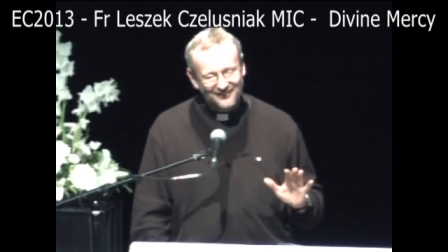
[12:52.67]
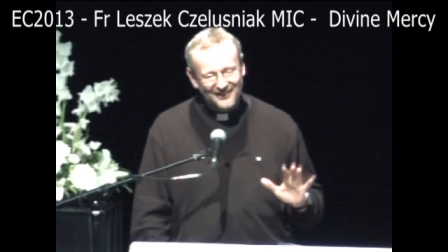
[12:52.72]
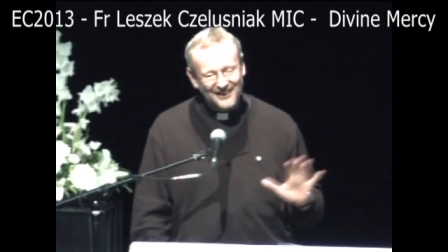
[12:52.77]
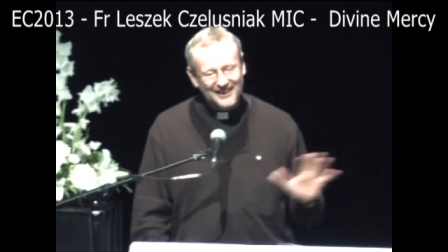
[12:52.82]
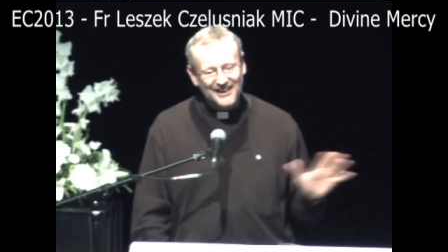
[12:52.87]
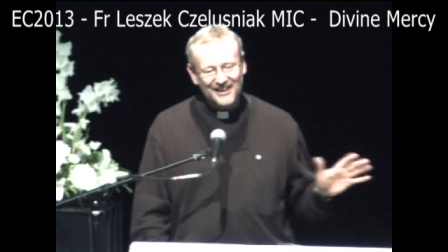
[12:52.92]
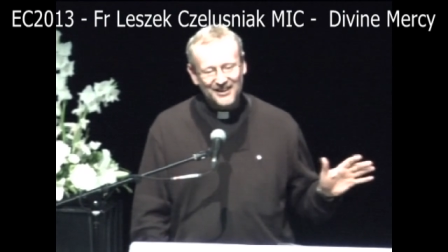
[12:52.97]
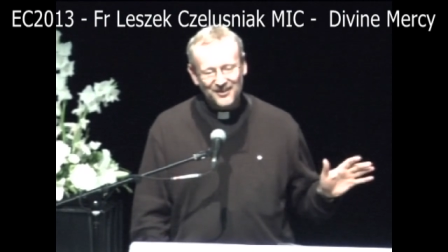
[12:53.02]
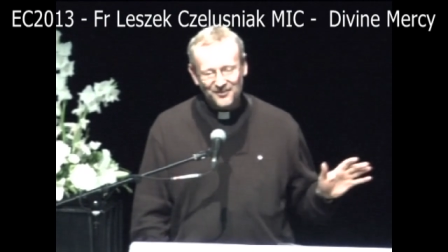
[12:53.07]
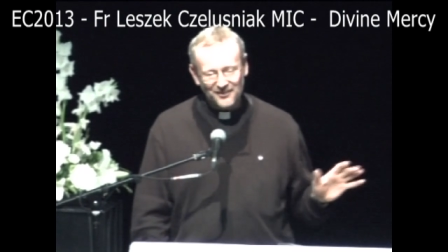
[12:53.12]

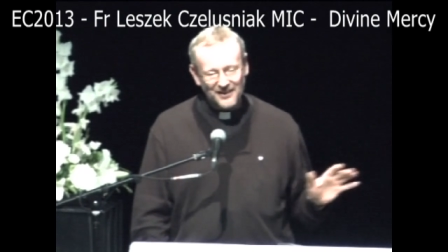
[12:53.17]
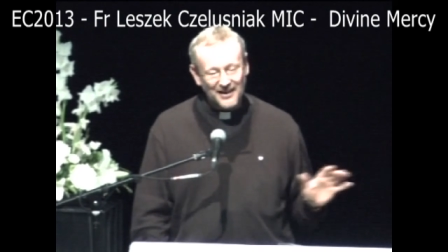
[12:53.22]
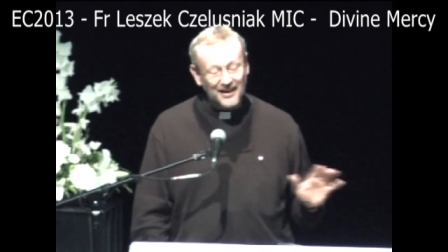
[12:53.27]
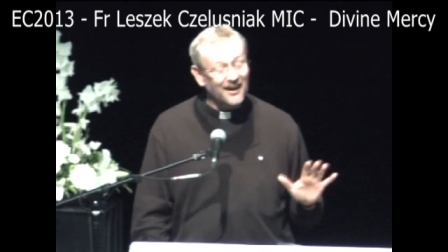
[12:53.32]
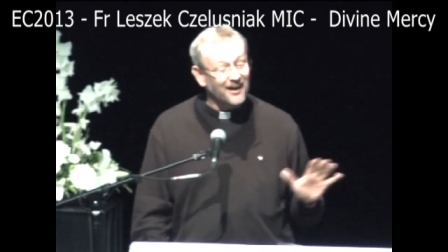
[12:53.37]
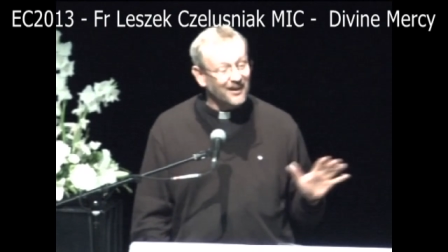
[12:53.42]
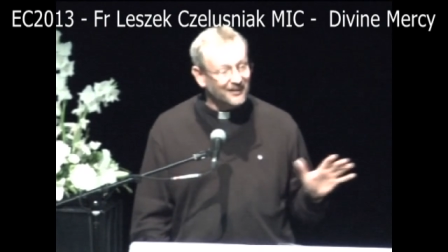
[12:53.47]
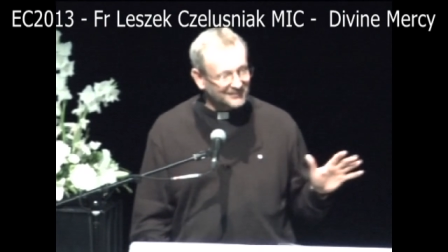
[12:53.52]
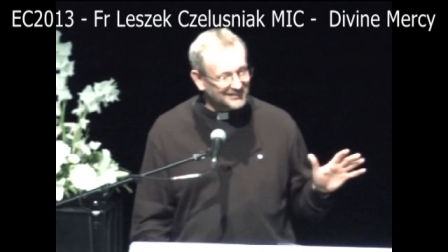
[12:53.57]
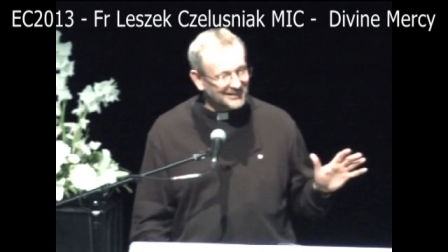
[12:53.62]
gift,
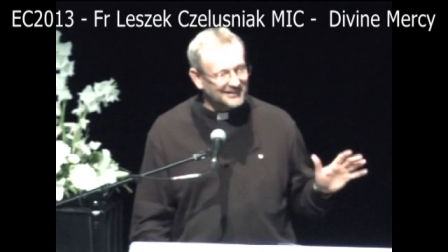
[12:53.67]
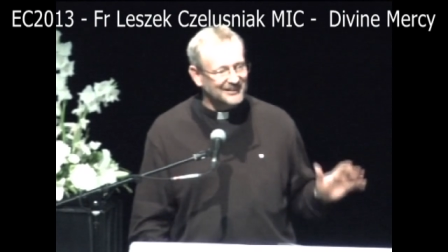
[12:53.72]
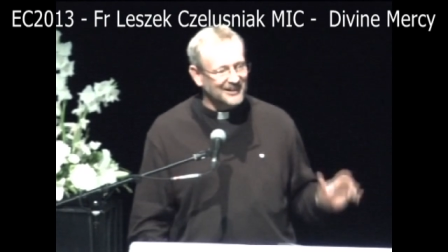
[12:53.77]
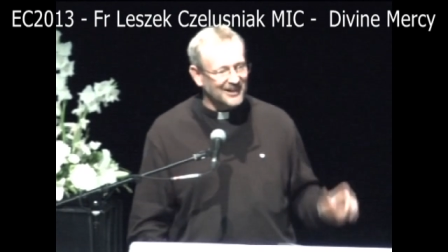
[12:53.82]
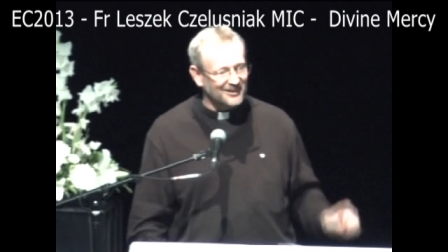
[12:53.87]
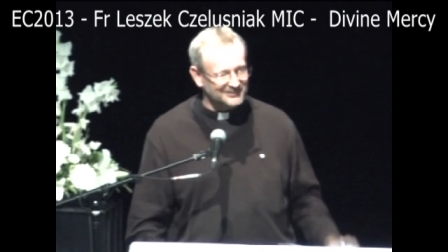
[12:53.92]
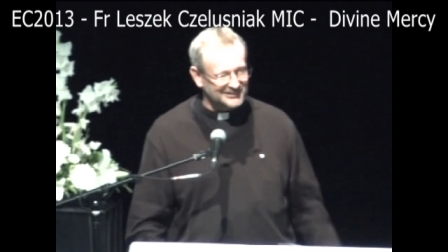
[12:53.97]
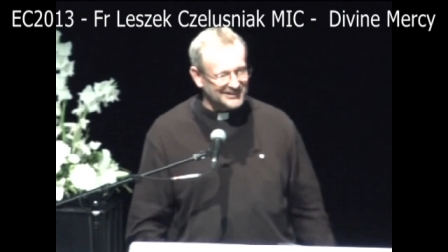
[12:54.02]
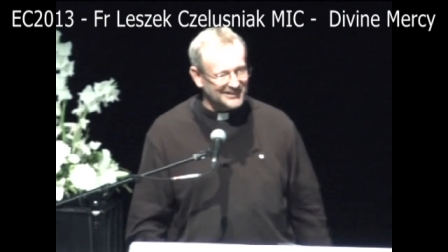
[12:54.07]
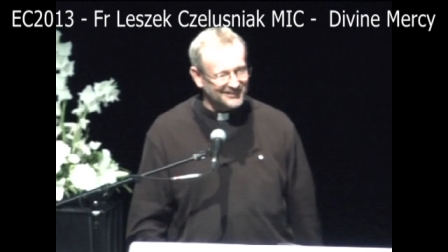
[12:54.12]

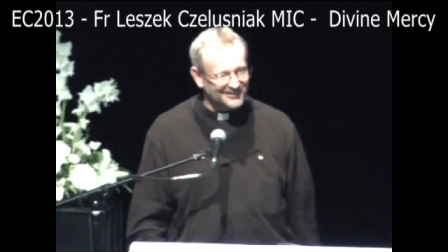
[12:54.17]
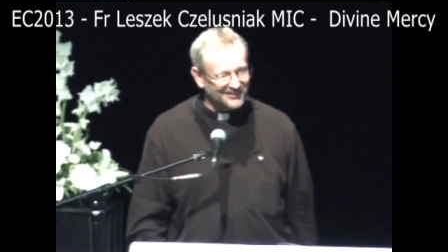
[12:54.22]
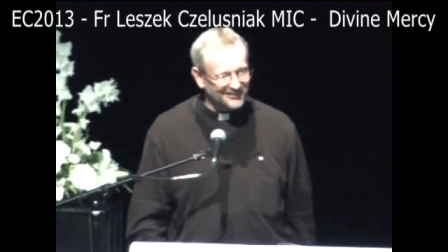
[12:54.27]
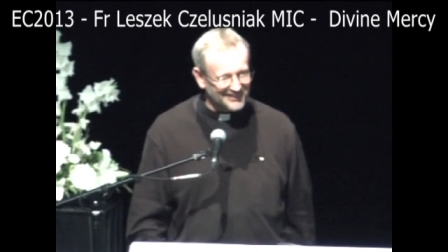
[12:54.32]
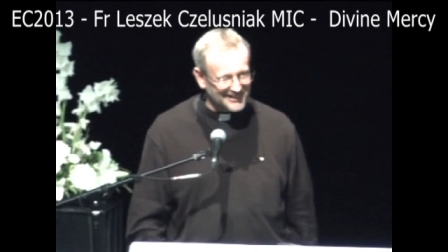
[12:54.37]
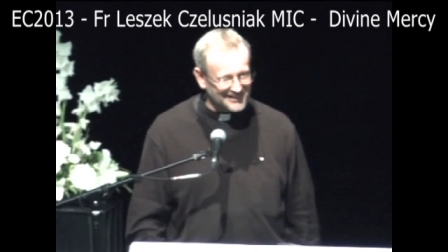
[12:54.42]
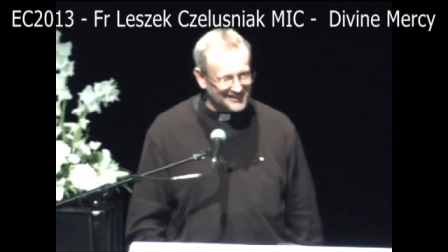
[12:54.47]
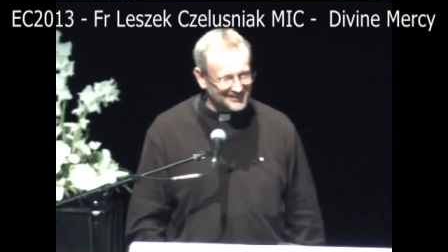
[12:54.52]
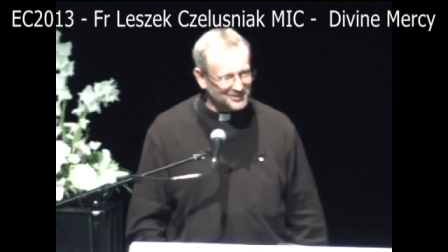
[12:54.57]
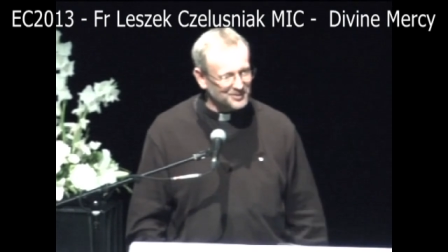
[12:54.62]

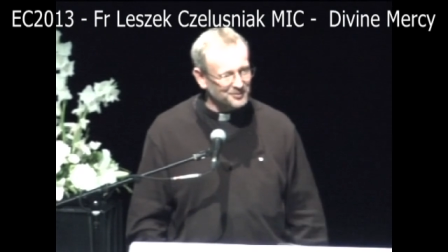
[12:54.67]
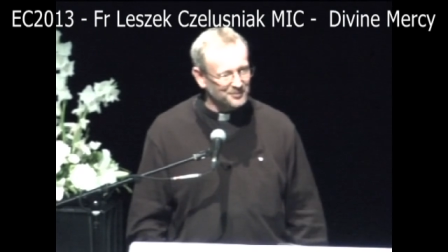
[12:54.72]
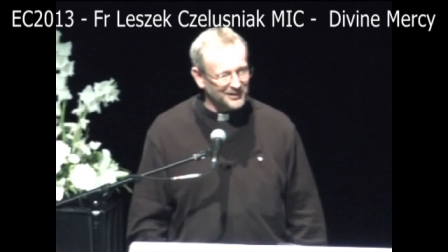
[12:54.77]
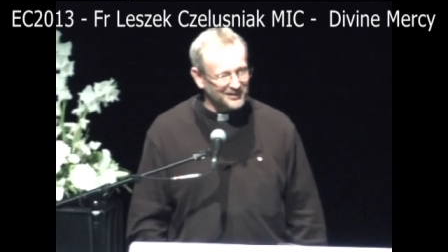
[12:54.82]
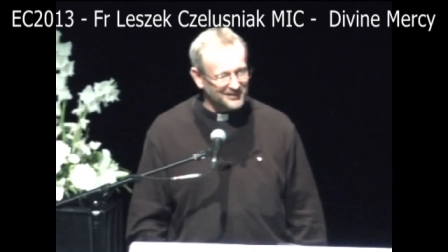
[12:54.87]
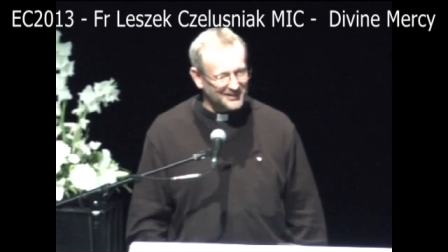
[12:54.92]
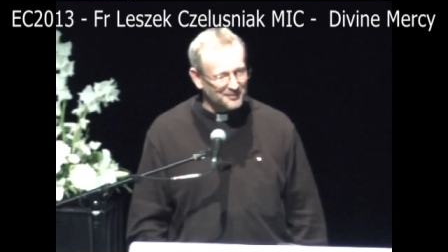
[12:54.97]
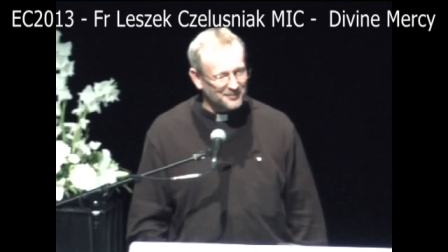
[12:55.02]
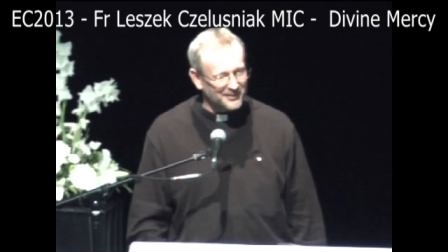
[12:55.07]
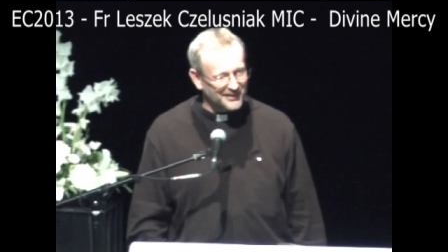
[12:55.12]
$100,000 to
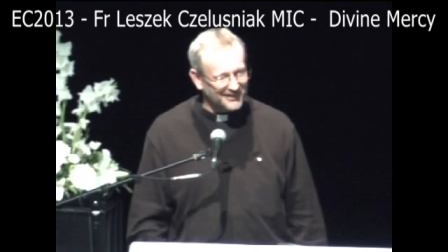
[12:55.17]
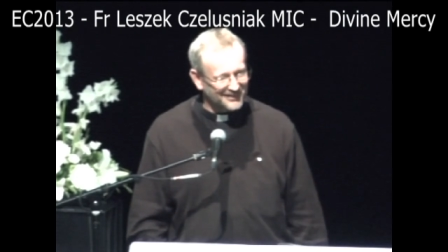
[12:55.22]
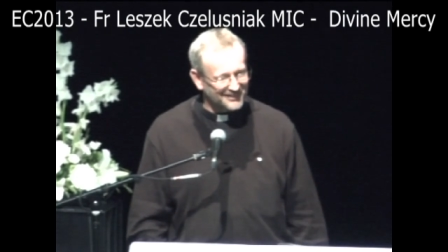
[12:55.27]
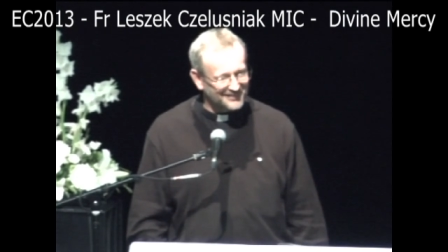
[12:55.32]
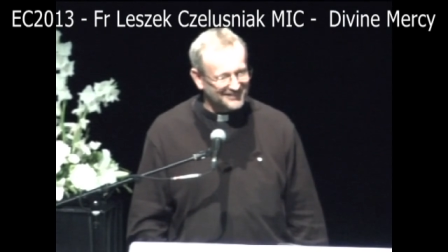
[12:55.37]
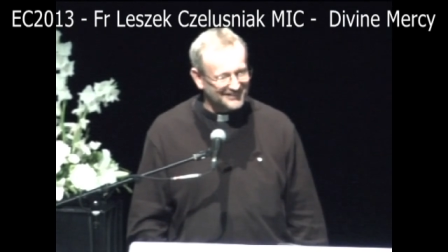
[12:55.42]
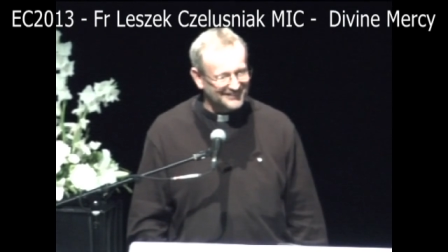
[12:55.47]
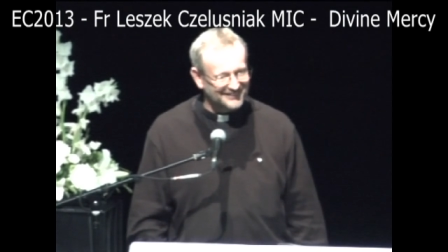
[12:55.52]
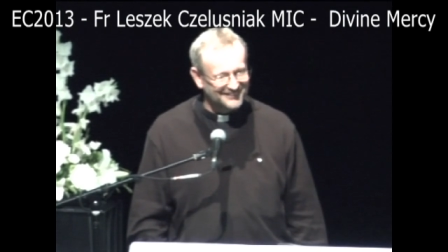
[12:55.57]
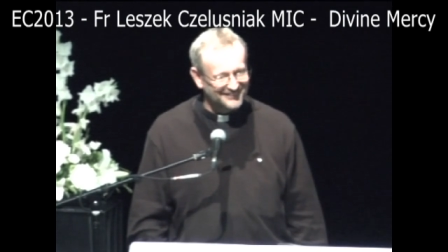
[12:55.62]
build a bakery.